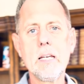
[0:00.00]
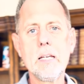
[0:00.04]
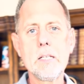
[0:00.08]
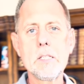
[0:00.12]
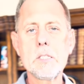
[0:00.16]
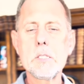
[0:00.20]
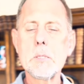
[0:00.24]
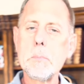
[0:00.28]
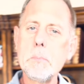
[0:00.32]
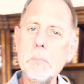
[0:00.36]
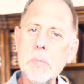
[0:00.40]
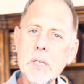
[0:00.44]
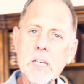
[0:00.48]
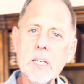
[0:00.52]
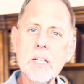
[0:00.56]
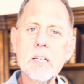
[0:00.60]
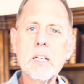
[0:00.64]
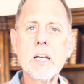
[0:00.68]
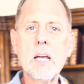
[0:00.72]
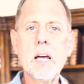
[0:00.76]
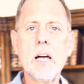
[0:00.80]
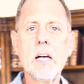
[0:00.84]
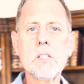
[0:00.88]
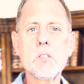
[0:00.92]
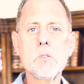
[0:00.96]
to be in
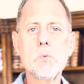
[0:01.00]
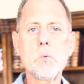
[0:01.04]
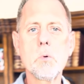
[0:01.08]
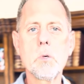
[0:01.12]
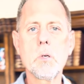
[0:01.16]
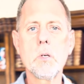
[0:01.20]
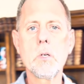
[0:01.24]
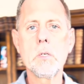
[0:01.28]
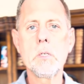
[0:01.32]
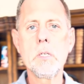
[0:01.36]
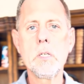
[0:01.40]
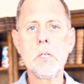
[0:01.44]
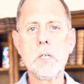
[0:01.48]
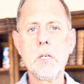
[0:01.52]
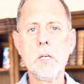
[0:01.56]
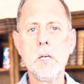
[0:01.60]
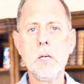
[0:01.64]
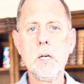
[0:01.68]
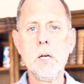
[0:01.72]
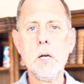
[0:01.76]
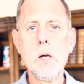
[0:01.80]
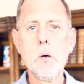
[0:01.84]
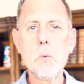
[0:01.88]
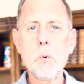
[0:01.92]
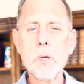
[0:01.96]
God's Word.
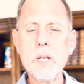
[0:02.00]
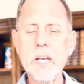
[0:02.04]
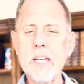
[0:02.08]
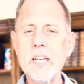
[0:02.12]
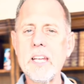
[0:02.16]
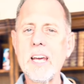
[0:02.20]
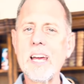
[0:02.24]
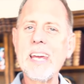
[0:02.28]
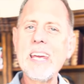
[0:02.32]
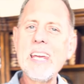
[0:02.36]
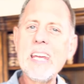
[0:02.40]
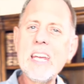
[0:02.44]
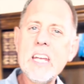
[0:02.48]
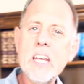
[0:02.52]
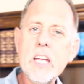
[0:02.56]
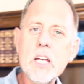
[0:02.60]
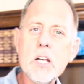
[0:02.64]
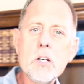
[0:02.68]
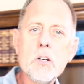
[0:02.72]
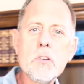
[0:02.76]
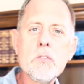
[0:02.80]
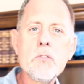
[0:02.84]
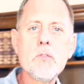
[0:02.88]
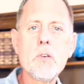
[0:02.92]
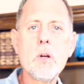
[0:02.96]
We need to
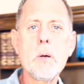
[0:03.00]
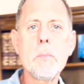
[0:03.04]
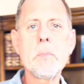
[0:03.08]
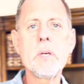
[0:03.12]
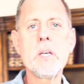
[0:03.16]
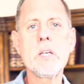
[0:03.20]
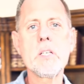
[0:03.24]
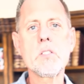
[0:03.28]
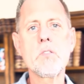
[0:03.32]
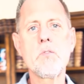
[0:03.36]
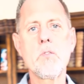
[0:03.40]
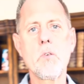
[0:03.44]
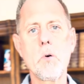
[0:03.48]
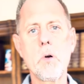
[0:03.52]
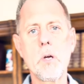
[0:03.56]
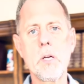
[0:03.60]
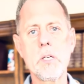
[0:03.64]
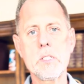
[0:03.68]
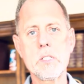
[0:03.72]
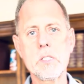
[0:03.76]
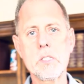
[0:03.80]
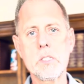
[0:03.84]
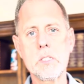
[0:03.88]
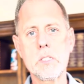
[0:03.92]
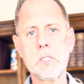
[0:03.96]
hear from His
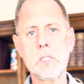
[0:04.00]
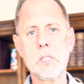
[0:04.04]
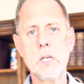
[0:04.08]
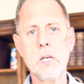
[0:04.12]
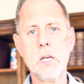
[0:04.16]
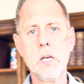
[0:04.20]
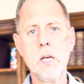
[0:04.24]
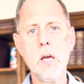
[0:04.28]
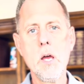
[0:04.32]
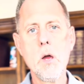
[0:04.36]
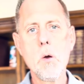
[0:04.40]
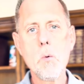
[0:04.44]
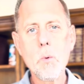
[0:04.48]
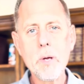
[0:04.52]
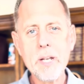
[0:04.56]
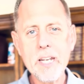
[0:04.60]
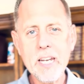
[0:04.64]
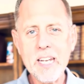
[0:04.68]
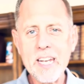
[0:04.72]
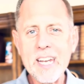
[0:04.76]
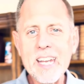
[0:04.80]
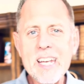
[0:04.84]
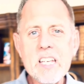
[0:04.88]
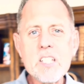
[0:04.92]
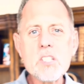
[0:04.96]
voice. We
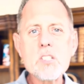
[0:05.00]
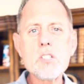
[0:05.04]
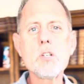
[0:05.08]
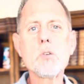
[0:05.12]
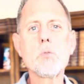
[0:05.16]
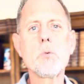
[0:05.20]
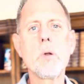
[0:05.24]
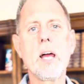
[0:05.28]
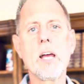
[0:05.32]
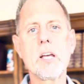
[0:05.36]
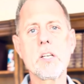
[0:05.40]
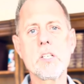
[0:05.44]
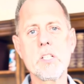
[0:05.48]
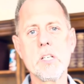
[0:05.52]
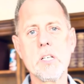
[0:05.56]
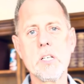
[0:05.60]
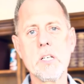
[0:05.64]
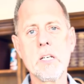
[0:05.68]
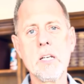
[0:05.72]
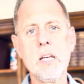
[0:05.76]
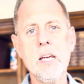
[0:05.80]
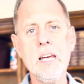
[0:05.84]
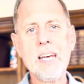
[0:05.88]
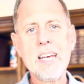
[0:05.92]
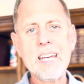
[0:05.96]
need His
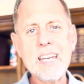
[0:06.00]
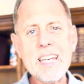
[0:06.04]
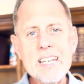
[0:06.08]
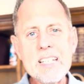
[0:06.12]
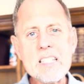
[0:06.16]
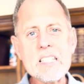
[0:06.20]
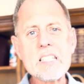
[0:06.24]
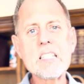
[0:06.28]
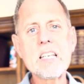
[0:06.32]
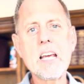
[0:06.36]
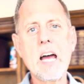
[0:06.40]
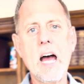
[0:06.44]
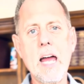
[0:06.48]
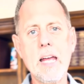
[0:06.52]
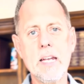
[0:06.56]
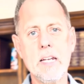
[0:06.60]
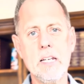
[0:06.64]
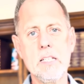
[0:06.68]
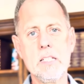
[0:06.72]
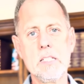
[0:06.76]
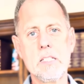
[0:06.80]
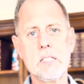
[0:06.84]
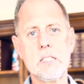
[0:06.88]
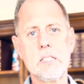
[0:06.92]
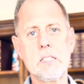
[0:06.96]
direction, His
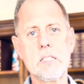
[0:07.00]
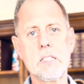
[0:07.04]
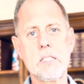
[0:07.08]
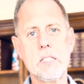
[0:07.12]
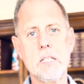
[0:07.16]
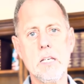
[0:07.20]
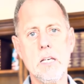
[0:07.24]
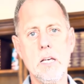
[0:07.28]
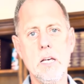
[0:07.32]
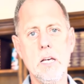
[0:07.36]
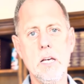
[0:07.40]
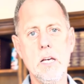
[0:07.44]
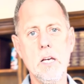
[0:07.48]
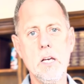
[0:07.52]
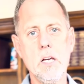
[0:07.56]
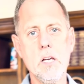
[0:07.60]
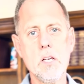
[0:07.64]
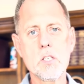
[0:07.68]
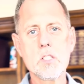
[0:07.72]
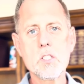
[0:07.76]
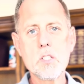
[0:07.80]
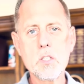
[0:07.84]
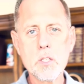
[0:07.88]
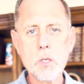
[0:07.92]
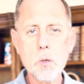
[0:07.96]
guidance
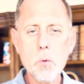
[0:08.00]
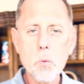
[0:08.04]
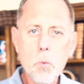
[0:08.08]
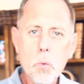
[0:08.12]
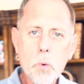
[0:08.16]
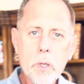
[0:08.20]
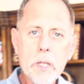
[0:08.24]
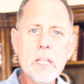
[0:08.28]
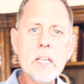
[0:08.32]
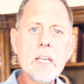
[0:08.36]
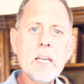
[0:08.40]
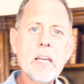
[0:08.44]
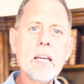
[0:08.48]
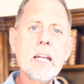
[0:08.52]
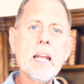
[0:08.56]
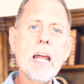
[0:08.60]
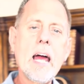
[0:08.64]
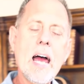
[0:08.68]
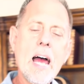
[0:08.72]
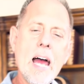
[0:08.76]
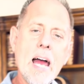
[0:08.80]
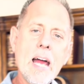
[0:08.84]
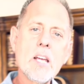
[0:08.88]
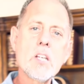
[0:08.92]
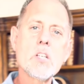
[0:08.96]
so that we can
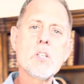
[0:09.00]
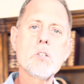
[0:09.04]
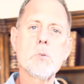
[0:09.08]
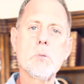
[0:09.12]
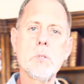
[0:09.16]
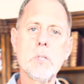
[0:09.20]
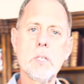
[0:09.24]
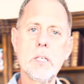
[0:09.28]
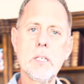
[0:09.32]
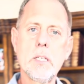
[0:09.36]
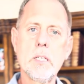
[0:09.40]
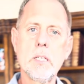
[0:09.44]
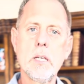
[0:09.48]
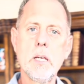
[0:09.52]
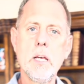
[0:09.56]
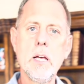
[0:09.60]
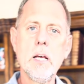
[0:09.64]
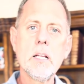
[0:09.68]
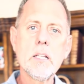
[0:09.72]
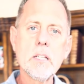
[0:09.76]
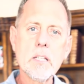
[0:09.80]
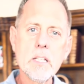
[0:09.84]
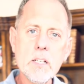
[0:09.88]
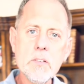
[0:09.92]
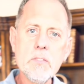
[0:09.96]
actually
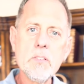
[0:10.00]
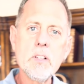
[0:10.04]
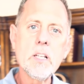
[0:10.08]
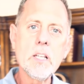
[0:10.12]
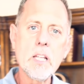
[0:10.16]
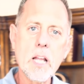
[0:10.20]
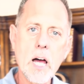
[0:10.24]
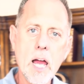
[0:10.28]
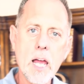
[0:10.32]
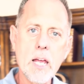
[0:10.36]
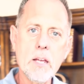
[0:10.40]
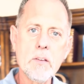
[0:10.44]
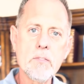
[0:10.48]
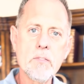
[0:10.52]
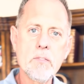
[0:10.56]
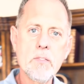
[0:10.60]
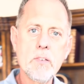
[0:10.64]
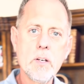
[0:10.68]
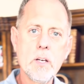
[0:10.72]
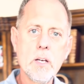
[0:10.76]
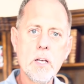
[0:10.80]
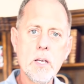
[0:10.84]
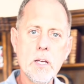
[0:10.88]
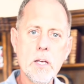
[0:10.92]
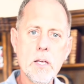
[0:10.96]
live a life
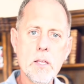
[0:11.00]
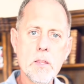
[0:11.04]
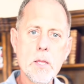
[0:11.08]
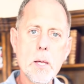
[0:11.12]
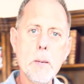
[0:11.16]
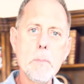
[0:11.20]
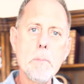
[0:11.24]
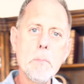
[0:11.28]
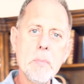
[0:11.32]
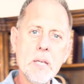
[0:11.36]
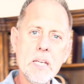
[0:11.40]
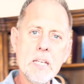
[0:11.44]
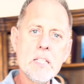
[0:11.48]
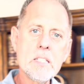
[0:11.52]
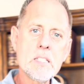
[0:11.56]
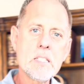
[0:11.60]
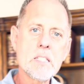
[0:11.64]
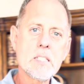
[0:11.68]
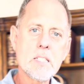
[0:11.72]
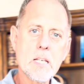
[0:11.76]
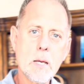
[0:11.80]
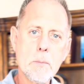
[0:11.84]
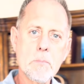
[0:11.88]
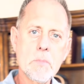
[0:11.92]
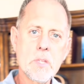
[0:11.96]
that means
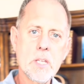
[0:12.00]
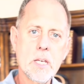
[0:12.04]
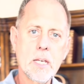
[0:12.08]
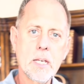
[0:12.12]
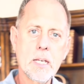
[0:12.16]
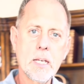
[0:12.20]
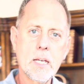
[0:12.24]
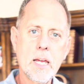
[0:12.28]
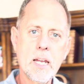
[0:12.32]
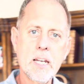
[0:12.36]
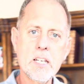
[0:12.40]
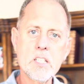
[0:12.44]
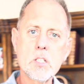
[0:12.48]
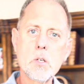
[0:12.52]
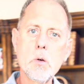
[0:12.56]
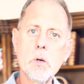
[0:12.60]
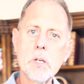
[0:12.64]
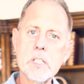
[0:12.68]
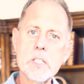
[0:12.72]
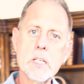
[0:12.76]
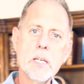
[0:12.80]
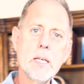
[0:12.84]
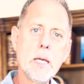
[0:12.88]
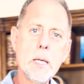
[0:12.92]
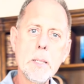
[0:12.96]
something and is going
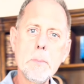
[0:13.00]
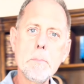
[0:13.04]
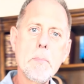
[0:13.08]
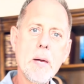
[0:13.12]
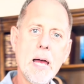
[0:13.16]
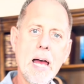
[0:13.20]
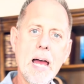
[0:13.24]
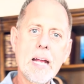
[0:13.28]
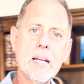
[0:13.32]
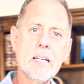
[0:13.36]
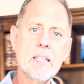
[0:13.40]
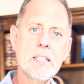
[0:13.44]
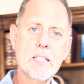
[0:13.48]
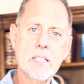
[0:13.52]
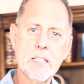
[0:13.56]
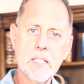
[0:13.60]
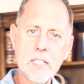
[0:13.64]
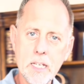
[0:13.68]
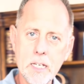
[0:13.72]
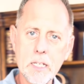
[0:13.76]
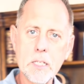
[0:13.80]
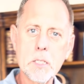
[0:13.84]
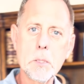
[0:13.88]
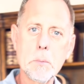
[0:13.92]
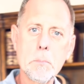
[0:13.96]
to impact the
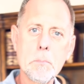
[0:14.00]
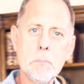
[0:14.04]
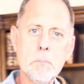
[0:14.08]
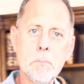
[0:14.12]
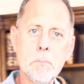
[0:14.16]
kingdom.